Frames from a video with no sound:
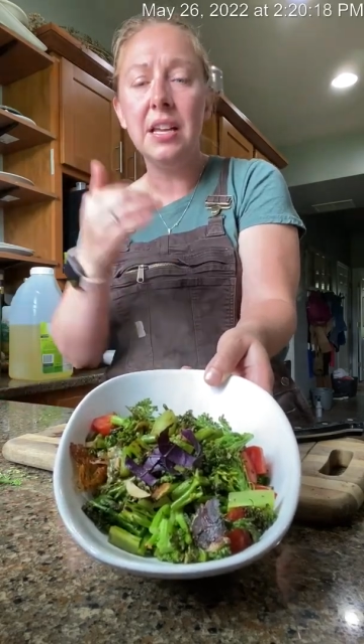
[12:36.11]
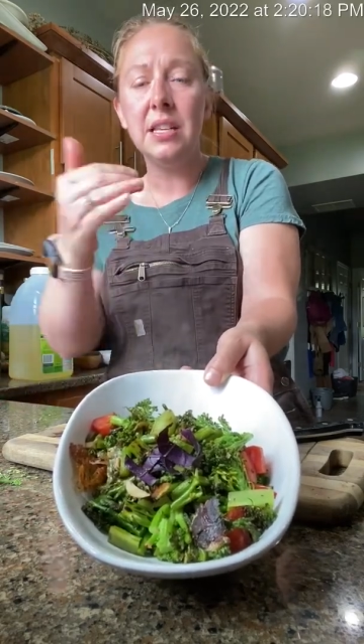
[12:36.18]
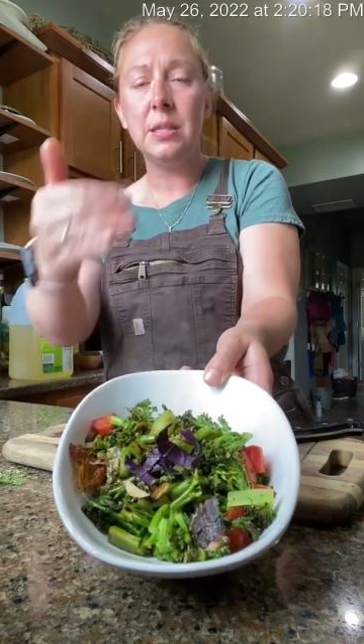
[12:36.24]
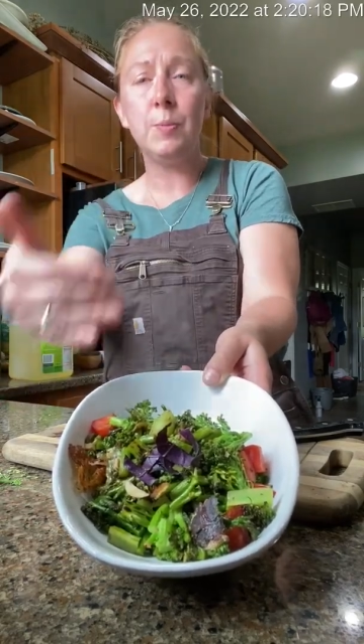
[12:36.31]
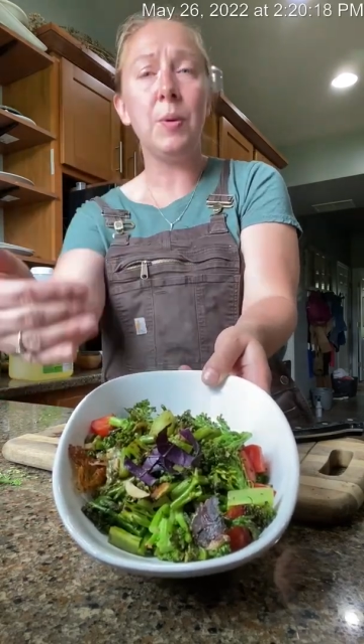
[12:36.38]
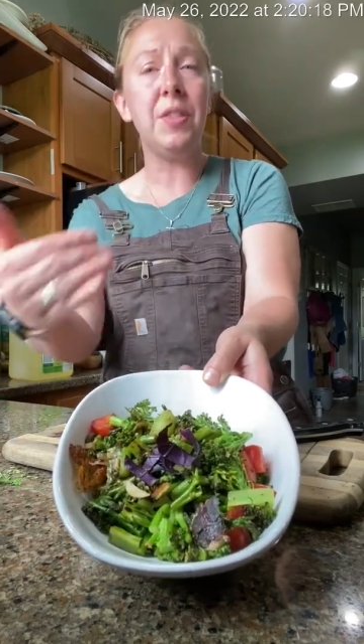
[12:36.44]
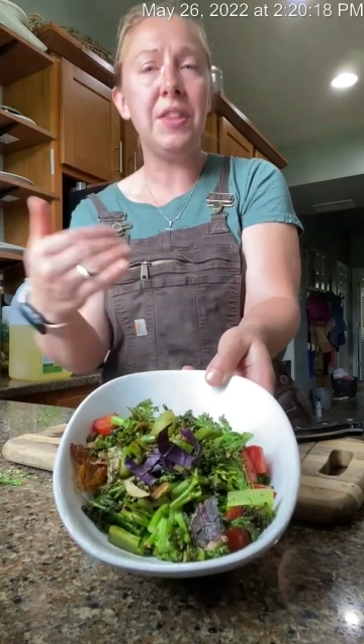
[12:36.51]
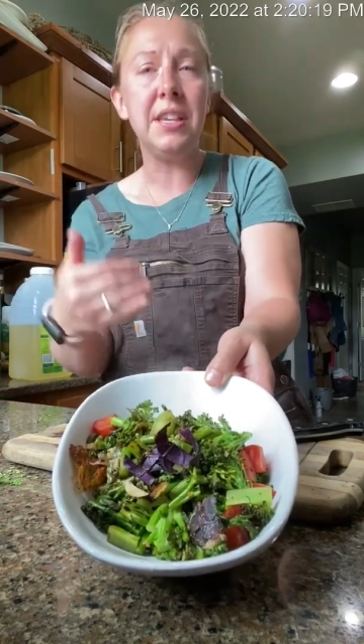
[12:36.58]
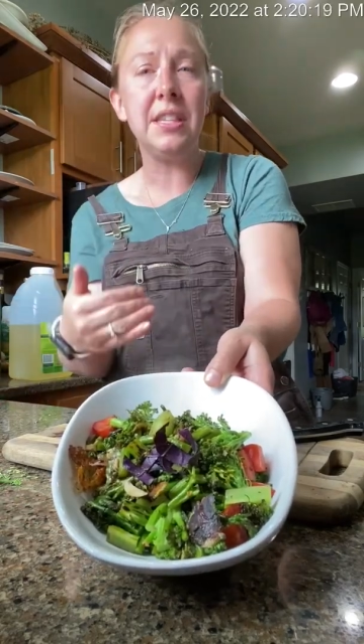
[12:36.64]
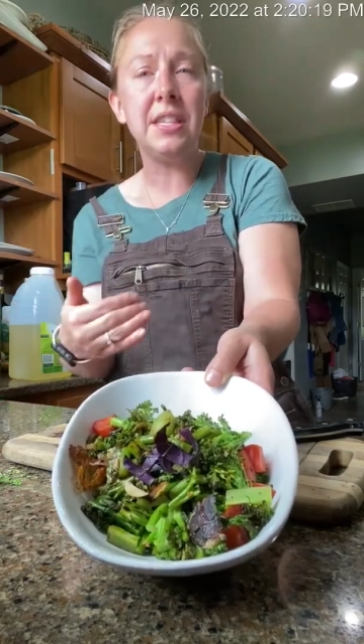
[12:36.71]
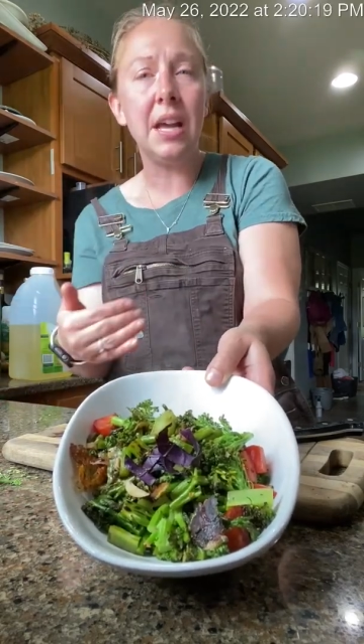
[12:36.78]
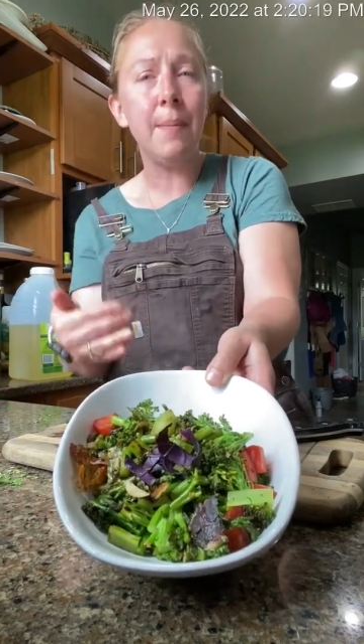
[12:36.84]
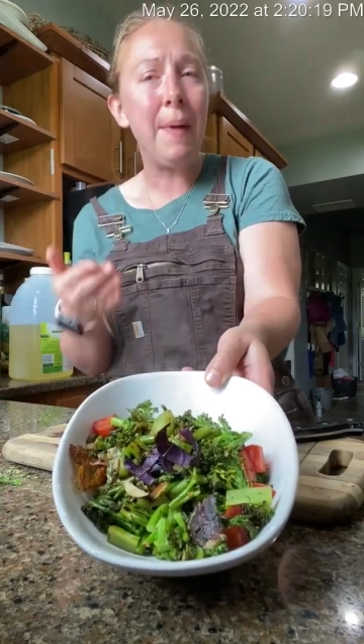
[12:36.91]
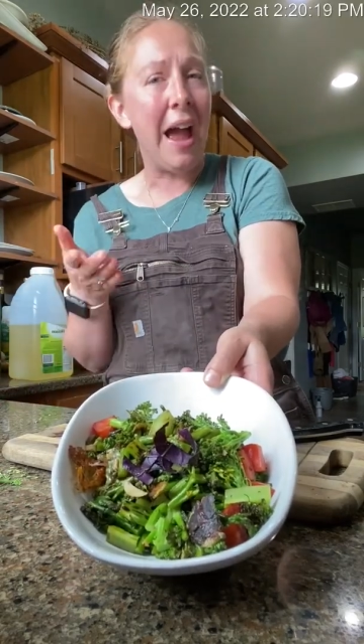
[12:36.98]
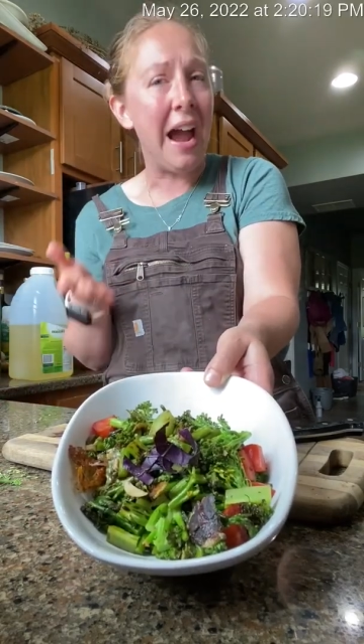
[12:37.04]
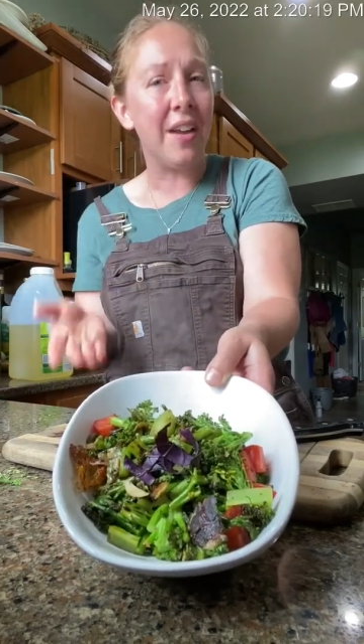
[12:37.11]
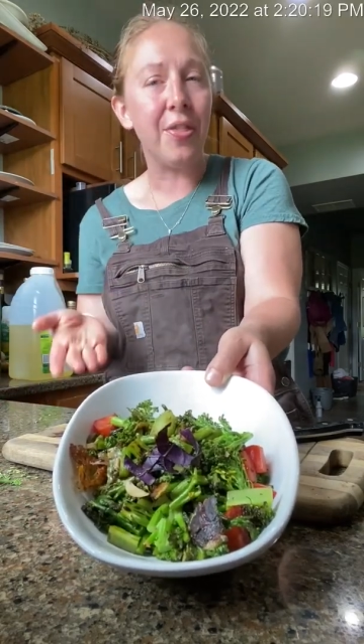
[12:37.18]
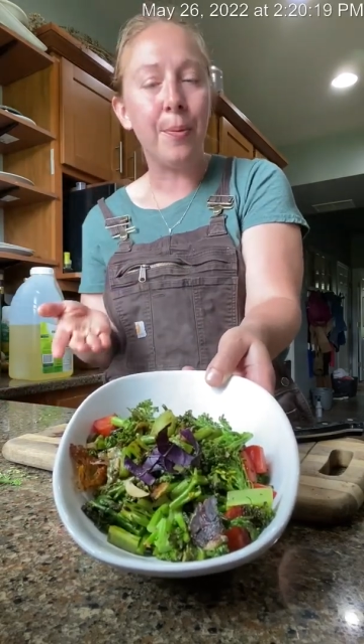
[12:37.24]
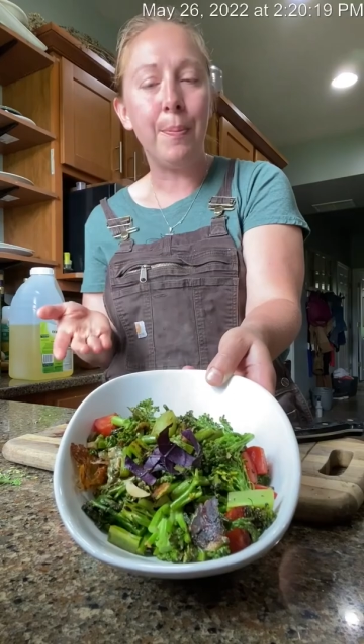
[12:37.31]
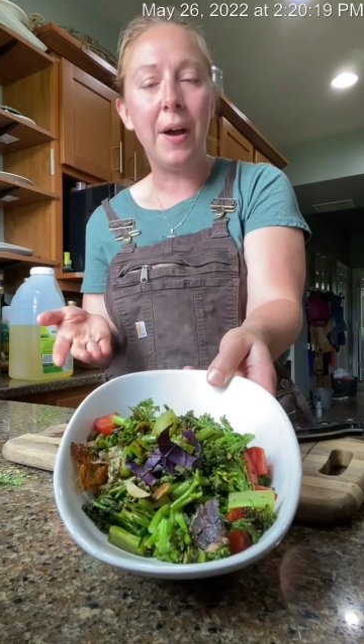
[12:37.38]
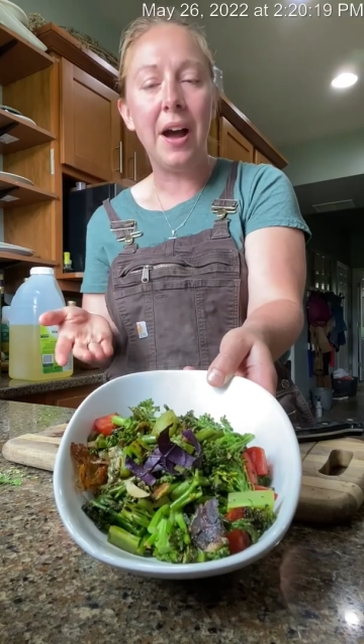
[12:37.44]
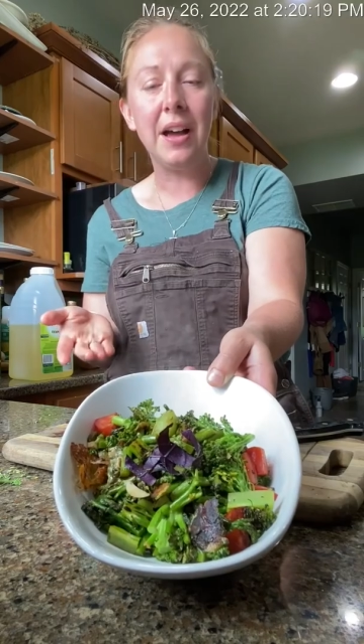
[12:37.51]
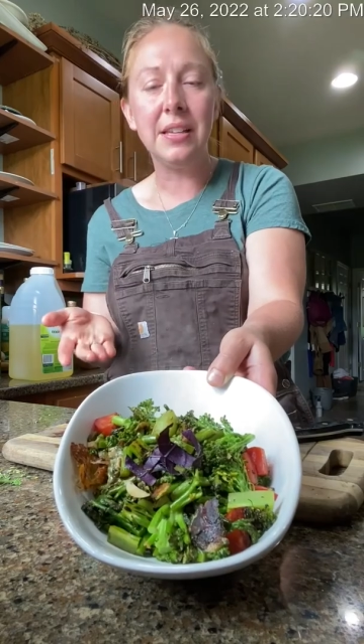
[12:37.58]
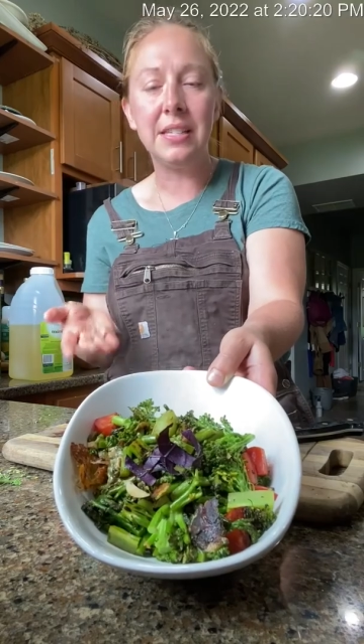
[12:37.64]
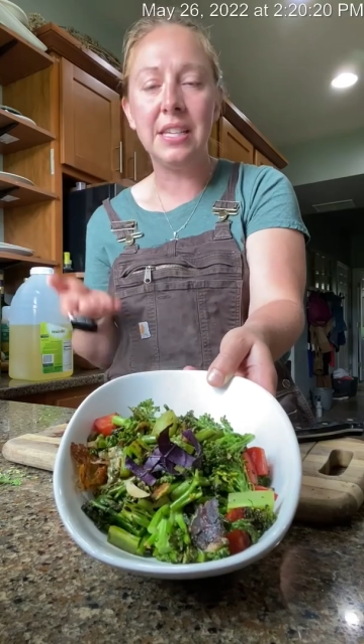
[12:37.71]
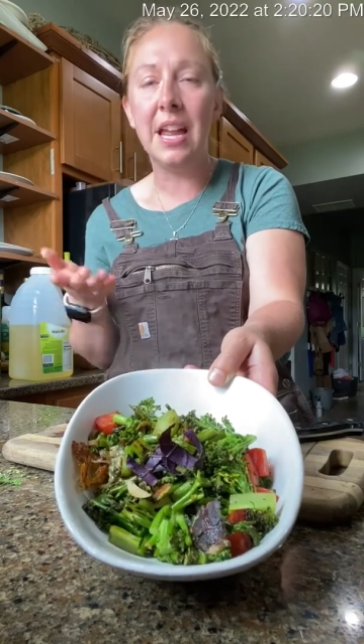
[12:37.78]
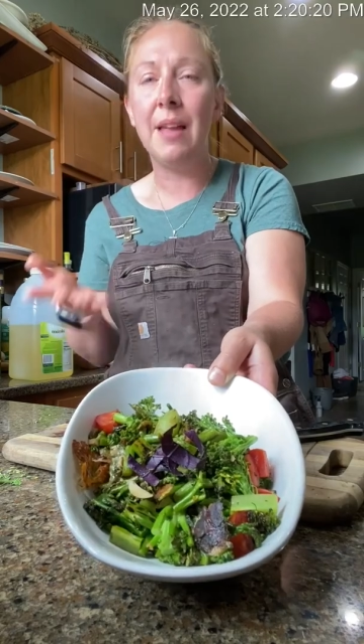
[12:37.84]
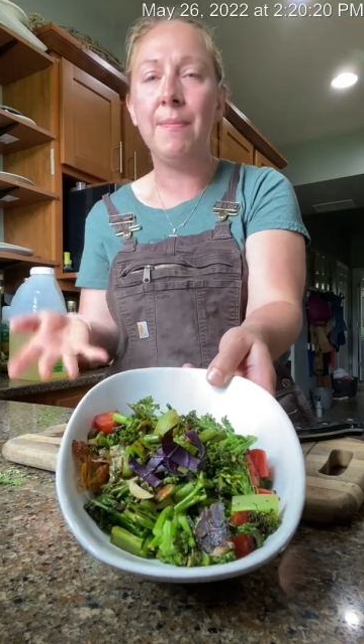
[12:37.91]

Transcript: split this up, add the pasta,